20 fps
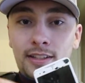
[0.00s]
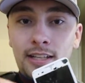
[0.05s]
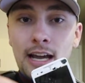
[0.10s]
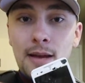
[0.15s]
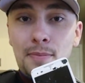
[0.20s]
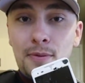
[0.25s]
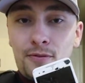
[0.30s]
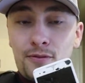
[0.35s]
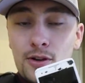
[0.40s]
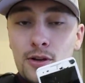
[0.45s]

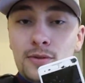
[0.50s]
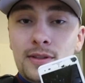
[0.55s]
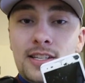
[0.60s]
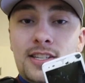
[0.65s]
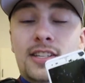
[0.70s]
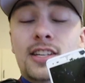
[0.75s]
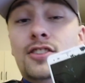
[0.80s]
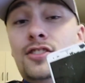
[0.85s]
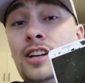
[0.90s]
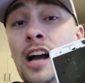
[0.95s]
type of phone
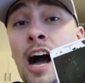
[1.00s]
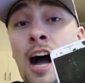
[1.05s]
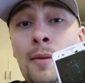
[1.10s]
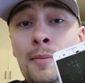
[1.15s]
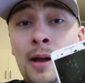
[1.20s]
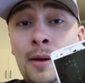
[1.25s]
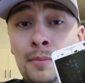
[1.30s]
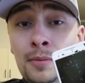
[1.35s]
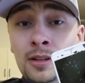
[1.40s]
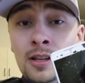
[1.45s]
this is,
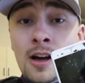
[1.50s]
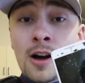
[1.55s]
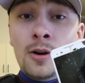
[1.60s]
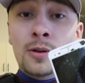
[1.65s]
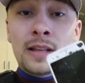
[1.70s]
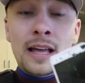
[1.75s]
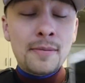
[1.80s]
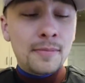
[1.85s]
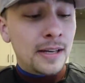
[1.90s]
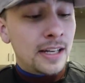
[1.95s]
comment below,
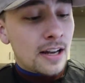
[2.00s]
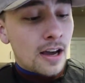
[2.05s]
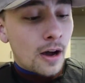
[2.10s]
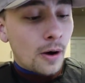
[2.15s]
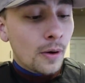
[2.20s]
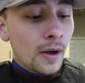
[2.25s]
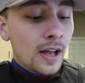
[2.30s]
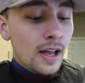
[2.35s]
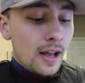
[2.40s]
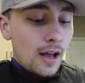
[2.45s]
let me know.